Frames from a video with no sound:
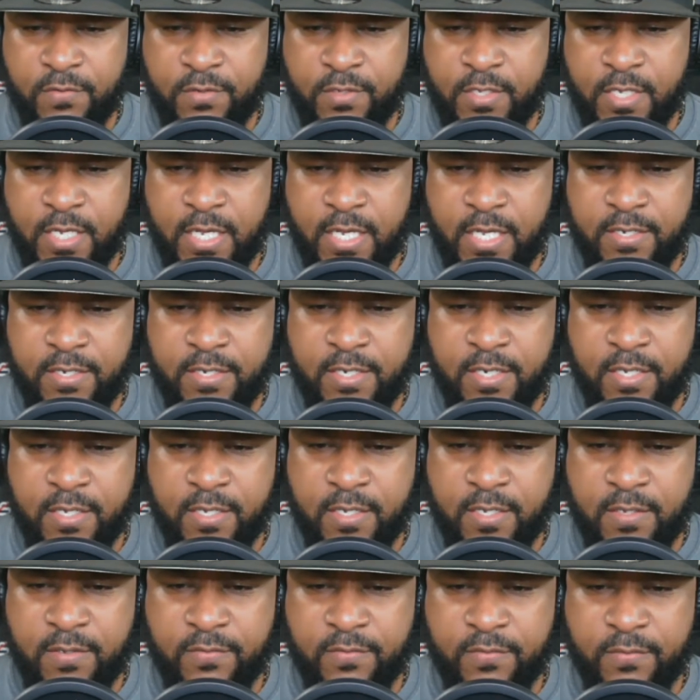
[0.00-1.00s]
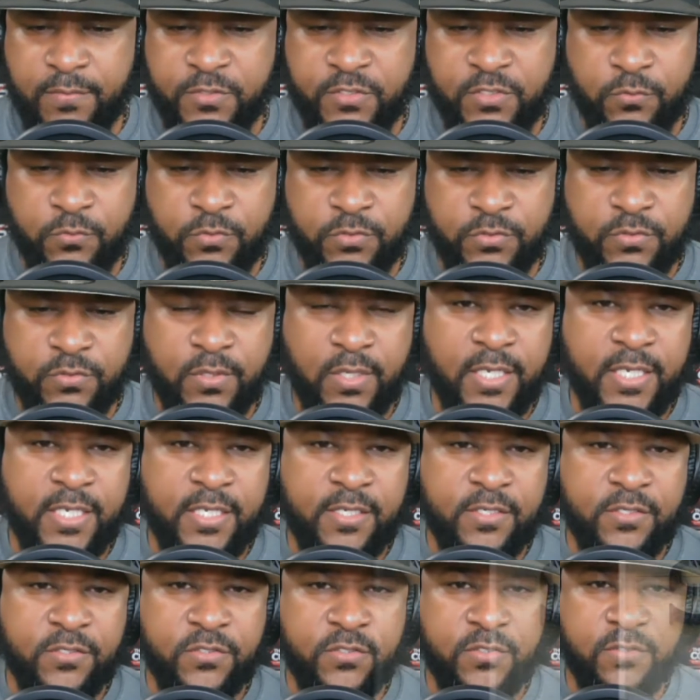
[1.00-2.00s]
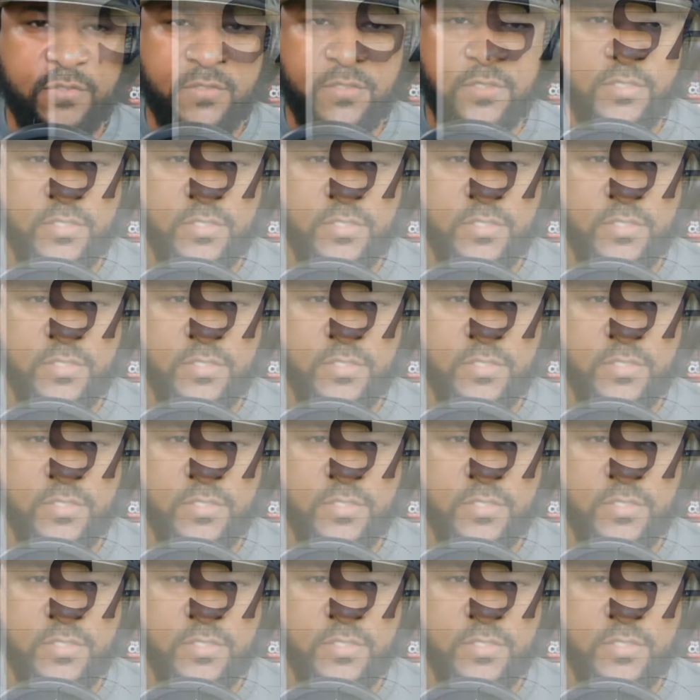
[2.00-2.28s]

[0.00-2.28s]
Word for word: They had uh let me see, what's the latest